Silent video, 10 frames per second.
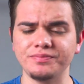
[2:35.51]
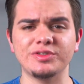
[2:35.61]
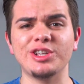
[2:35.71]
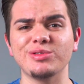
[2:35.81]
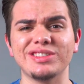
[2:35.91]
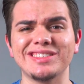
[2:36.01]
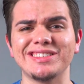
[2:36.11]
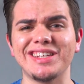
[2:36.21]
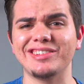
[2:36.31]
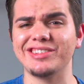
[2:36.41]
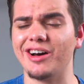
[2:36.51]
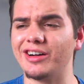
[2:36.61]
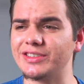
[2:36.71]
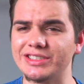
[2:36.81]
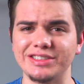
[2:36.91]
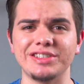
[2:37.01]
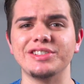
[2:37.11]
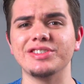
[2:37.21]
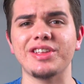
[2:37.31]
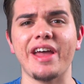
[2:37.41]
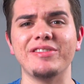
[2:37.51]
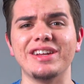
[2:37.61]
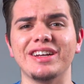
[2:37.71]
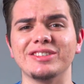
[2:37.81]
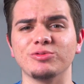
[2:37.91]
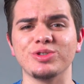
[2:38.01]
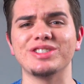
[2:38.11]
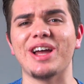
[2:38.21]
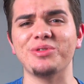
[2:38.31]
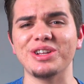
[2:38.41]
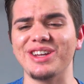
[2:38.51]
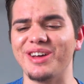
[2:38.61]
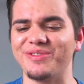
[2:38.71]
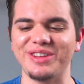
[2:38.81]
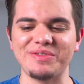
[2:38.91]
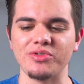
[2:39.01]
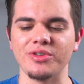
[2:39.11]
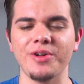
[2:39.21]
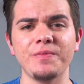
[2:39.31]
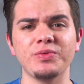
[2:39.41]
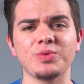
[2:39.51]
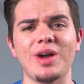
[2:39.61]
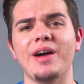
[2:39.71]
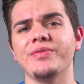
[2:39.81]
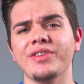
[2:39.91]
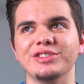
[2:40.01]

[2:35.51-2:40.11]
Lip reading: They don't taste stale at all, and they just have a resounding nut flavor throughout.